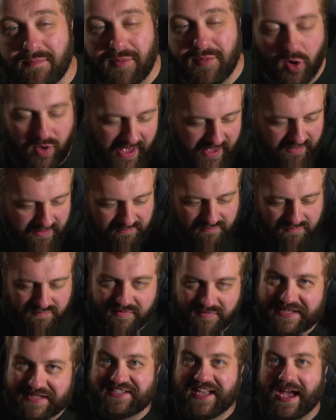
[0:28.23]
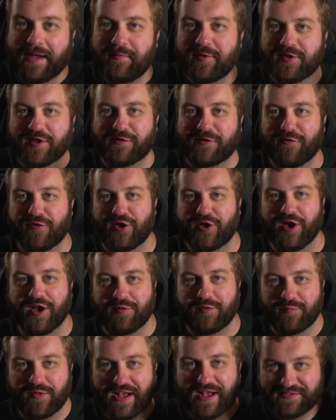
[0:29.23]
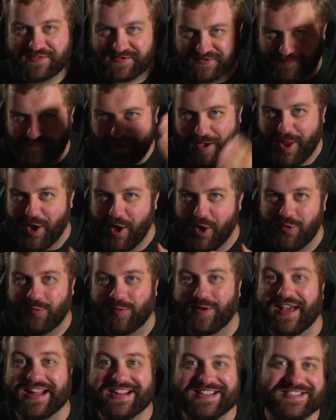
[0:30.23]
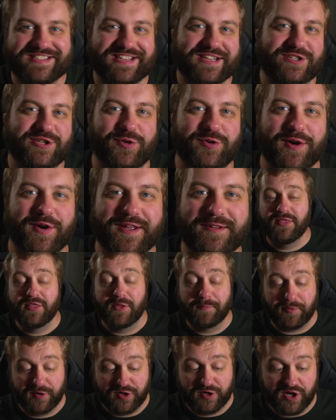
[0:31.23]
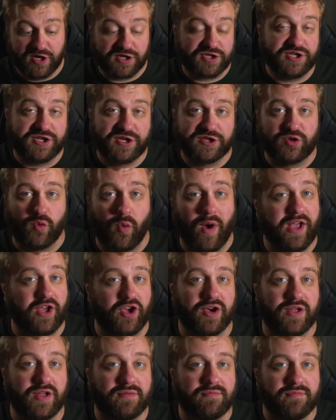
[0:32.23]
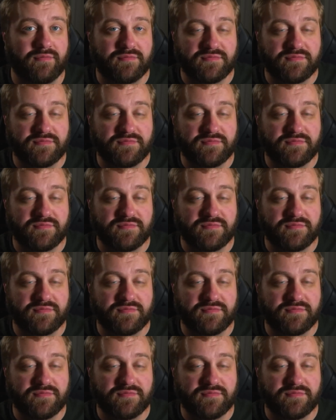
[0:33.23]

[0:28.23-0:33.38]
But okay, it's time to look for the good. That's the motto, we gotta stick to it. The production is quite good.